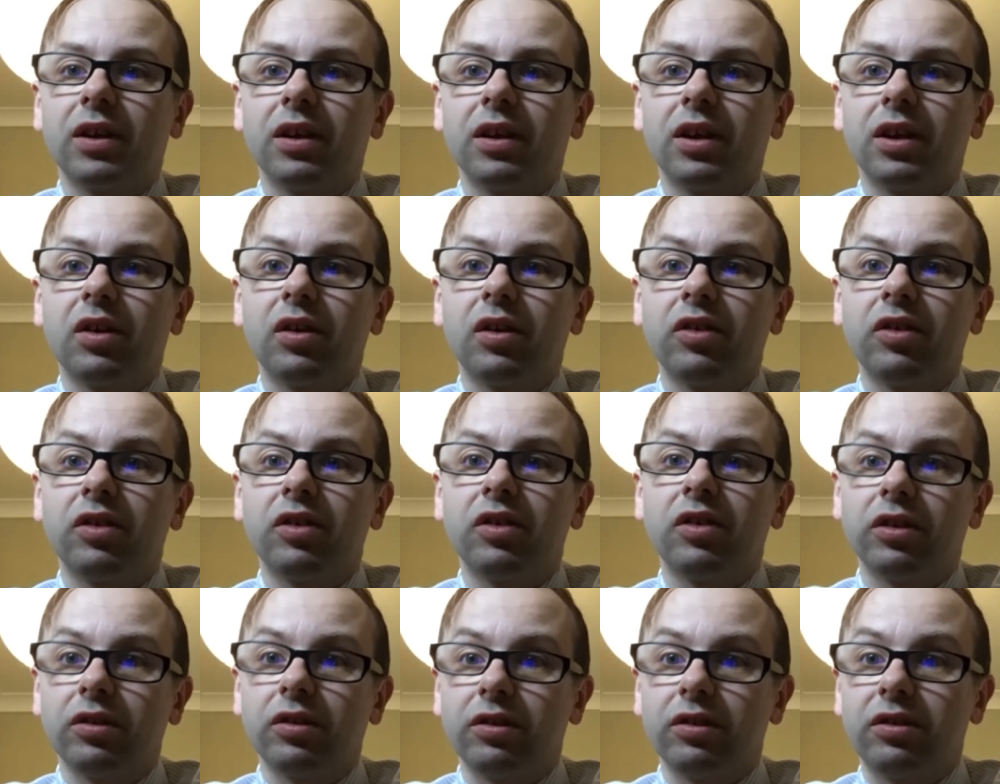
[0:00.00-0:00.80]

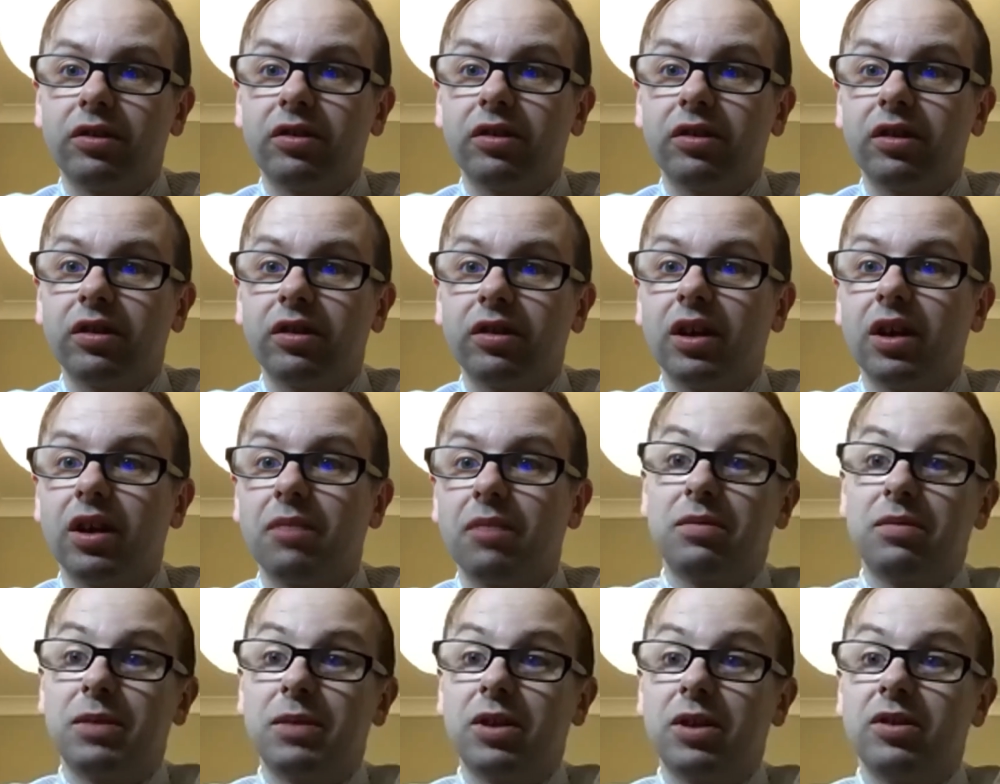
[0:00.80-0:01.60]
Christians
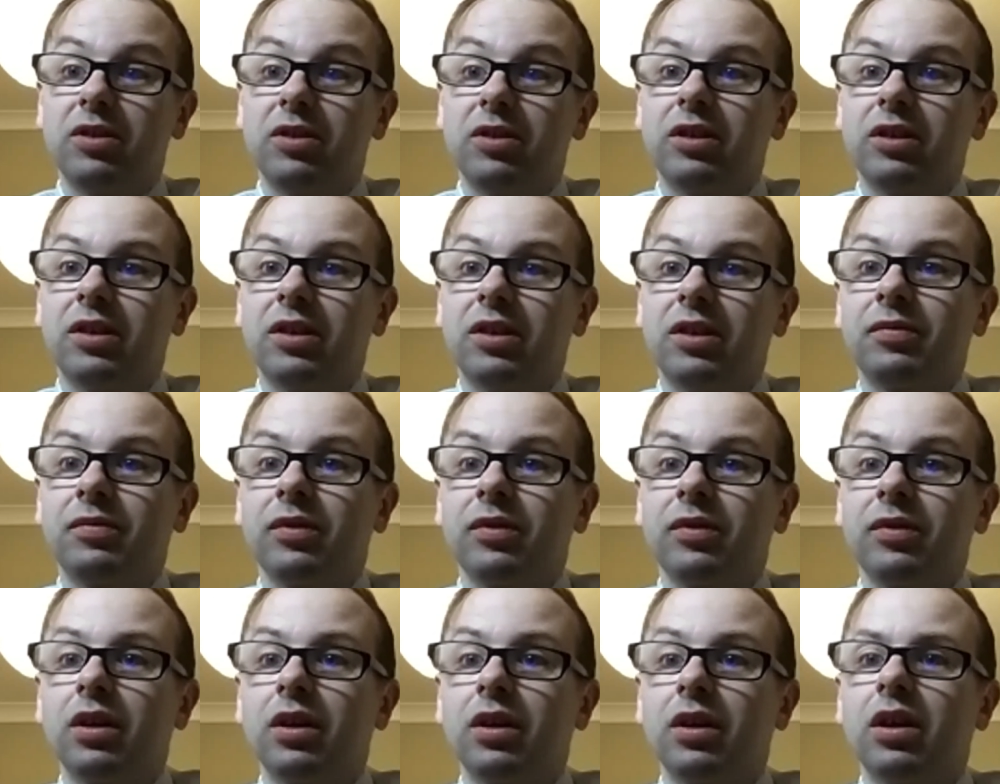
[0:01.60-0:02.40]
in the business
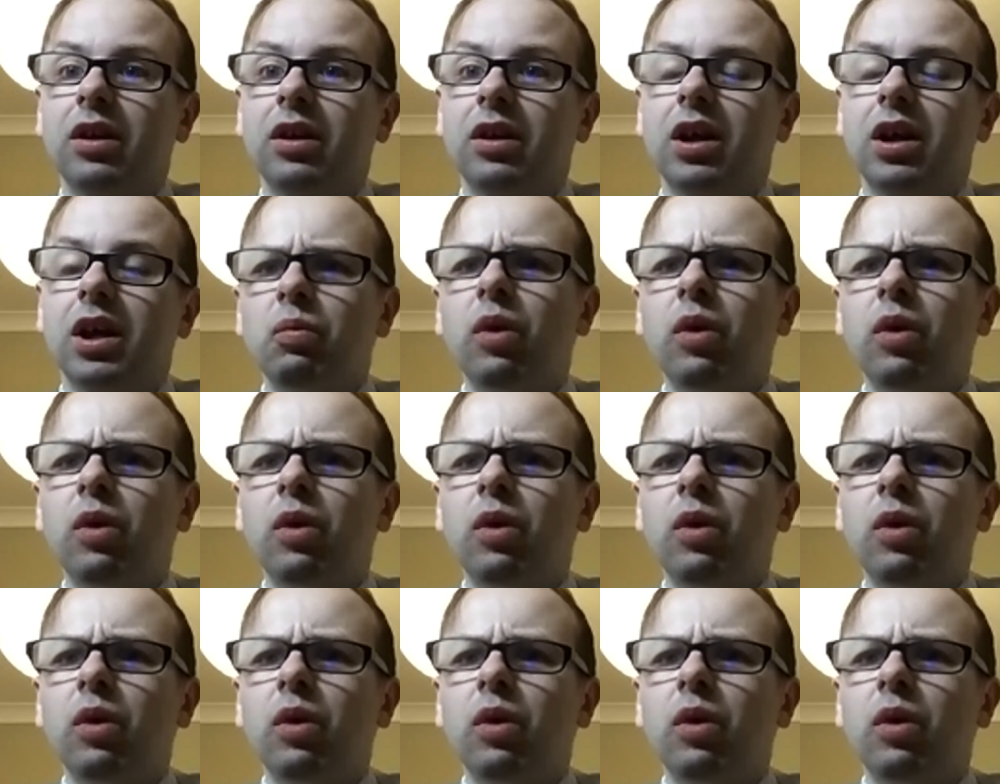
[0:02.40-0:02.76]
community.